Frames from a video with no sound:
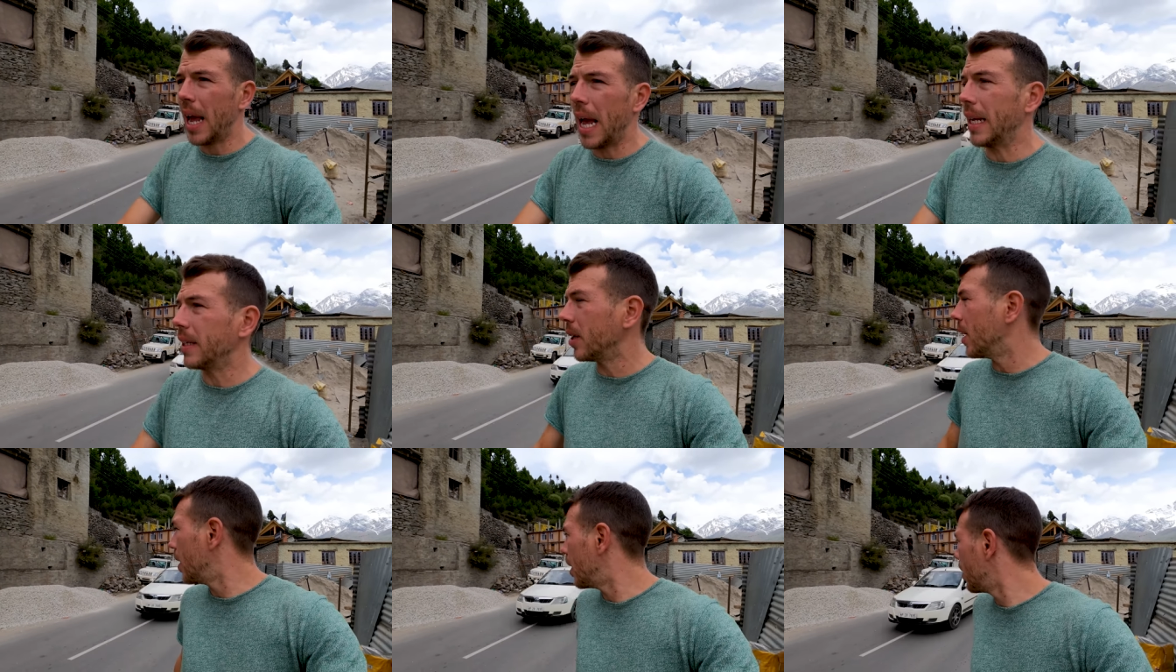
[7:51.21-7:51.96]
and
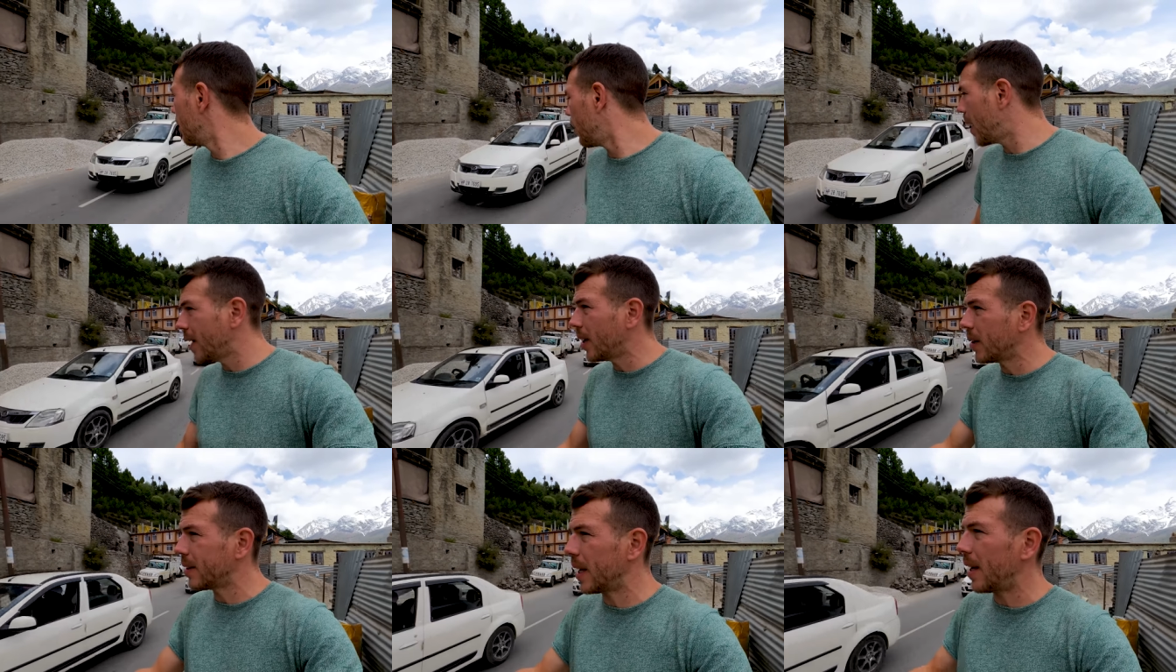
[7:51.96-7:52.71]
why
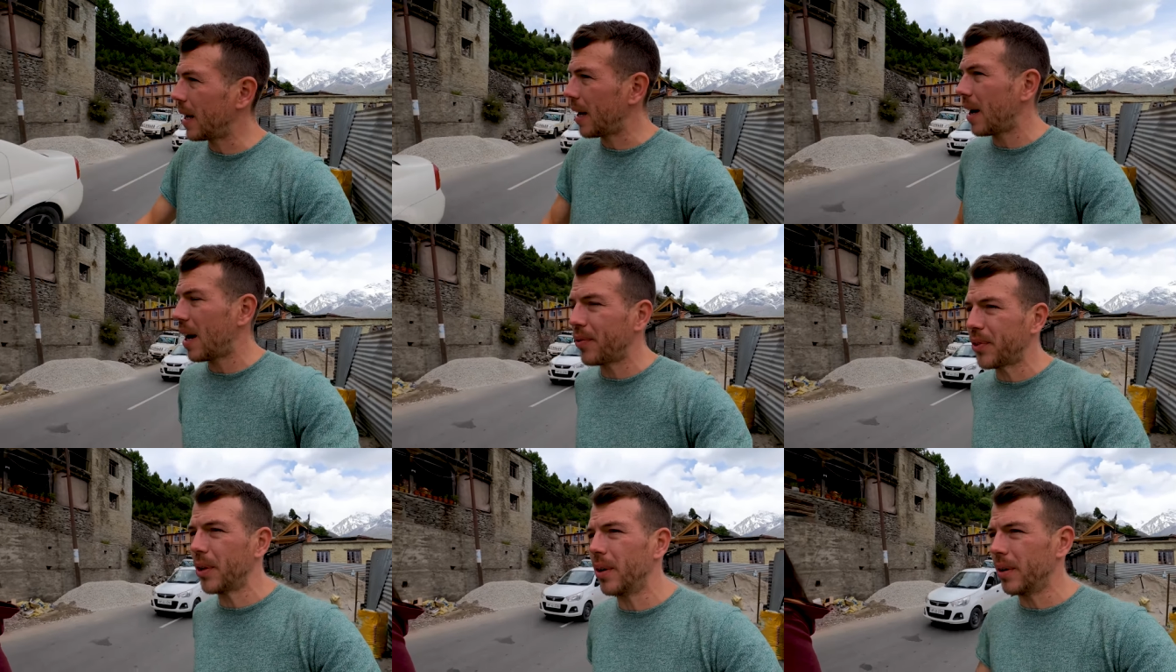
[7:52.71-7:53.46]
not?
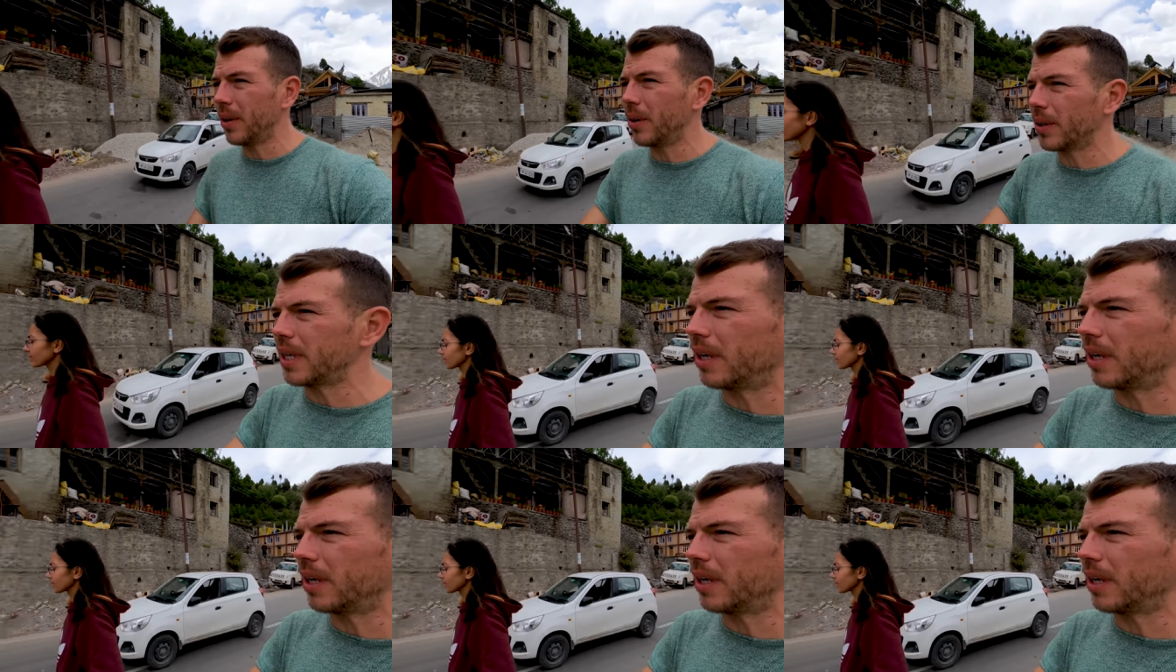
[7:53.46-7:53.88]
After all, you know,